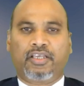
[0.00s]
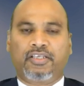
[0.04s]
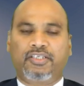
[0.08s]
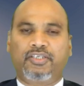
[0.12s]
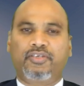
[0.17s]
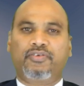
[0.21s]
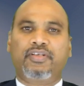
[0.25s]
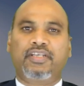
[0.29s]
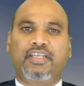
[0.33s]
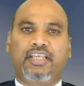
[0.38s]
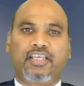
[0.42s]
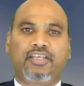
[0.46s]

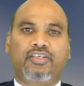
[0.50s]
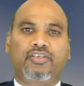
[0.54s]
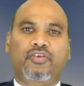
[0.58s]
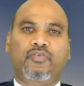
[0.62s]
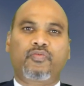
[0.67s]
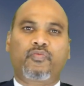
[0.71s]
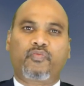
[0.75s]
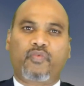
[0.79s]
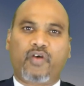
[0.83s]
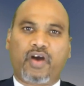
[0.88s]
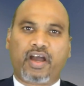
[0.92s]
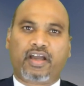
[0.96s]
you need
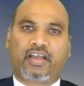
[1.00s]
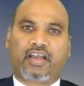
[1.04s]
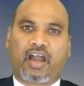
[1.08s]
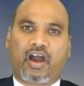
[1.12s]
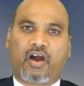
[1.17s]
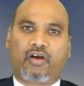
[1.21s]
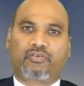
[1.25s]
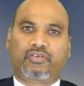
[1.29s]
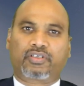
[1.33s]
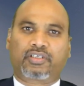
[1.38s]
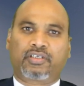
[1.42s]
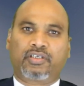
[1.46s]
to work
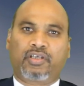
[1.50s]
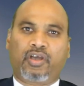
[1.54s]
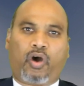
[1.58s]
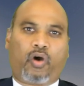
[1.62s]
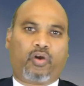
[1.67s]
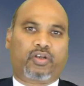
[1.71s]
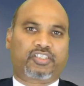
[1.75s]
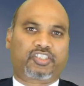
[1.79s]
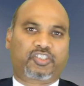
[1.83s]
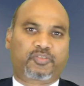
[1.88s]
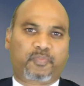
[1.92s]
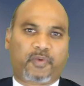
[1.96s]
out
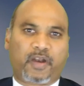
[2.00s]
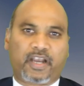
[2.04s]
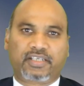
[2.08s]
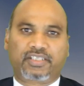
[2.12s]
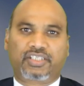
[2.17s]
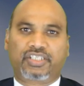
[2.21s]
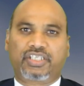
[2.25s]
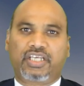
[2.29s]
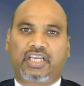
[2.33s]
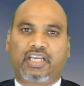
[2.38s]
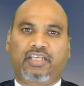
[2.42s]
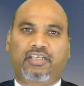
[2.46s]
on a
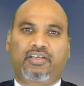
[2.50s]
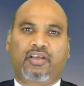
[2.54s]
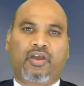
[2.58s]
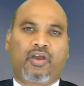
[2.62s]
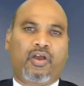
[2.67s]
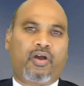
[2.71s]
spreadsheet